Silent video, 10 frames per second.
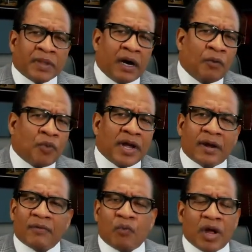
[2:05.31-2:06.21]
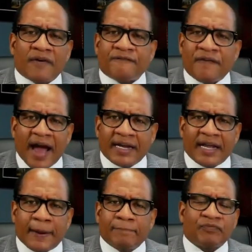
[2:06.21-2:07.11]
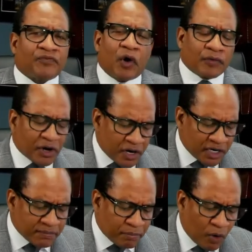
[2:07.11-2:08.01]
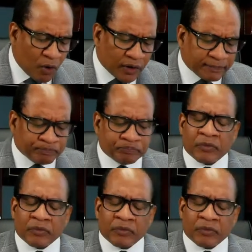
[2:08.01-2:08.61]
Uh, we, are, we are fighting for the unborn.